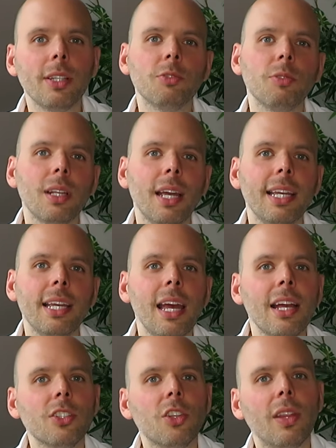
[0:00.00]
way to relate
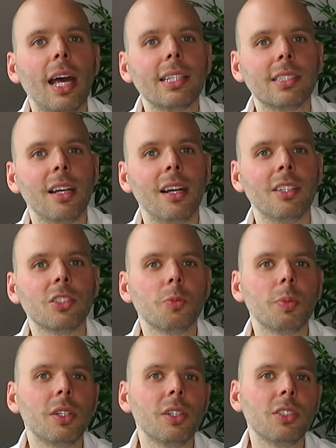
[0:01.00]
to that task,
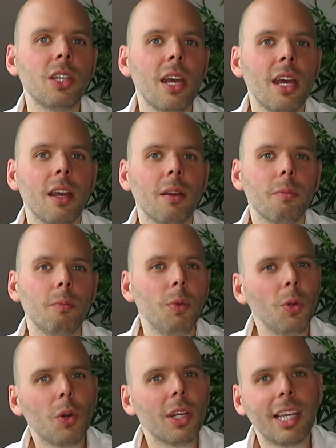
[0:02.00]
because we're
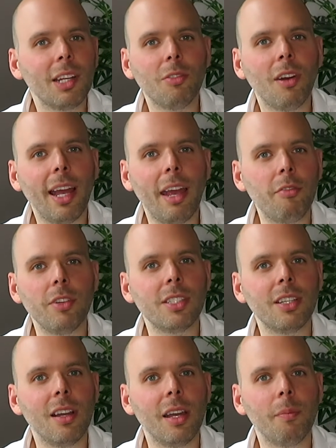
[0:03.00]
not going to get it right every
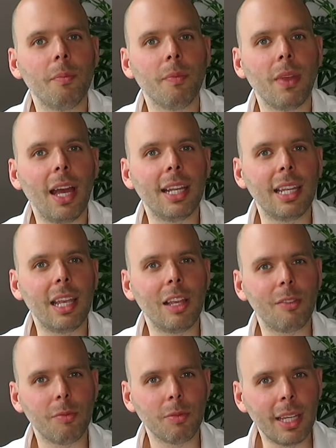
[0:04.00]
time. And
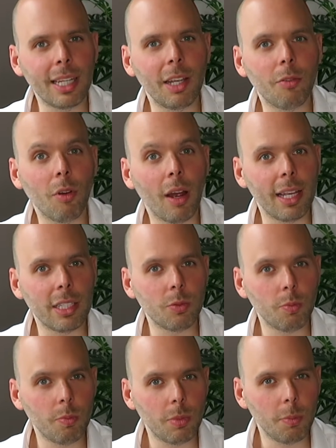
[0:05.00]
if getting it right
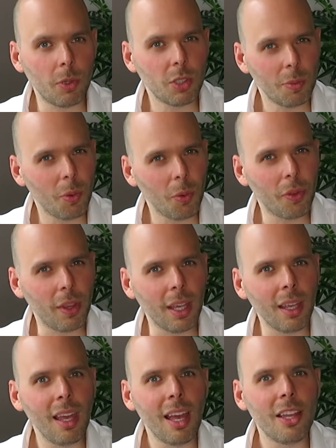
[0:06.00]
is the most important
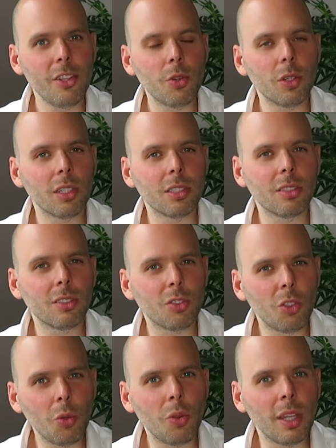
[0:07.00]
thing, you're going to
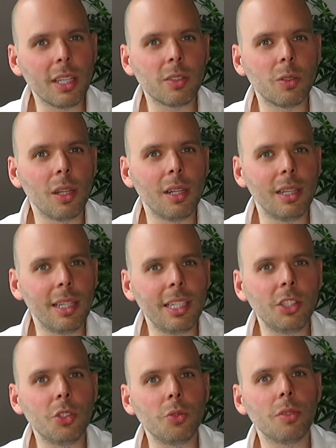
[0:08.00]
do things that
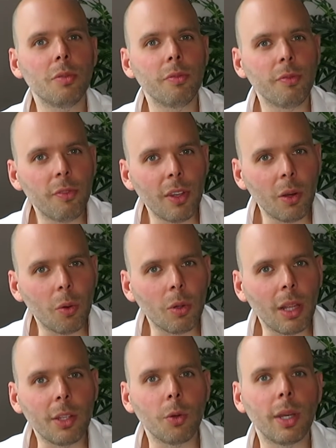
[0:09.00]
lead you to feel
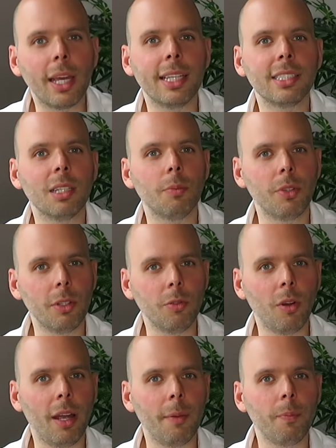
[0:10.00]
that you're getting something
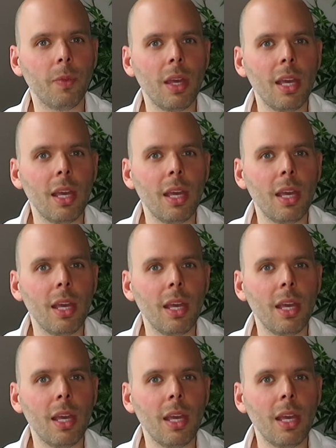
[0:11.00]
right. So